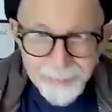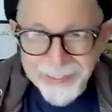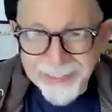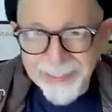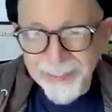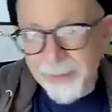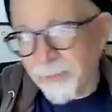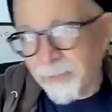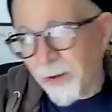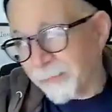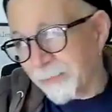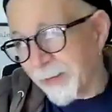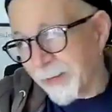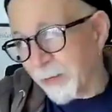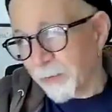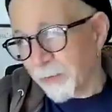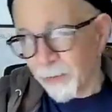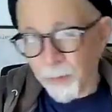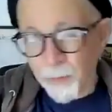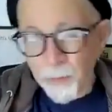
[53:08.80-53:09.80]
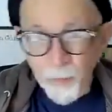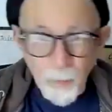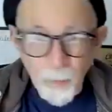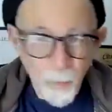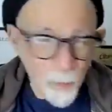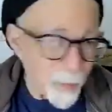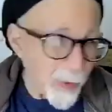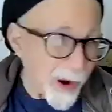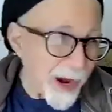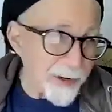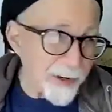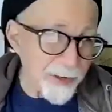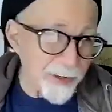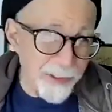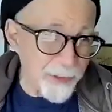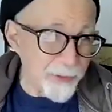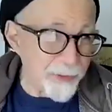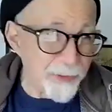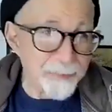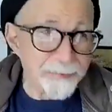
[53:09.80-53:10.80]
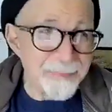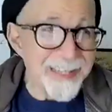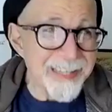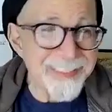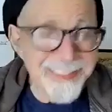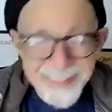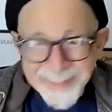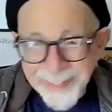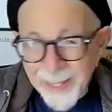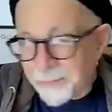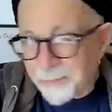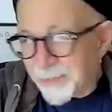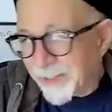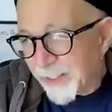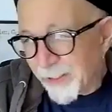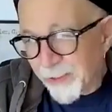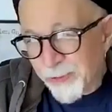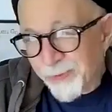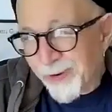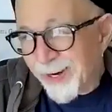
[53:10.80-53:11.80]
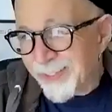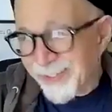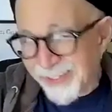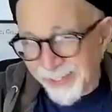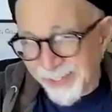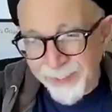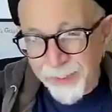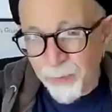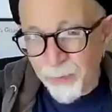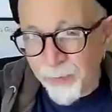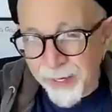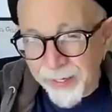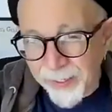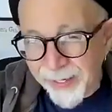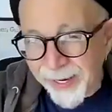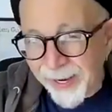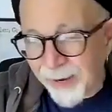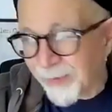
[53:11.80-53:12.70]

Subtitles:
I mean, come on, man. Why are you mixing that many drugs anyway?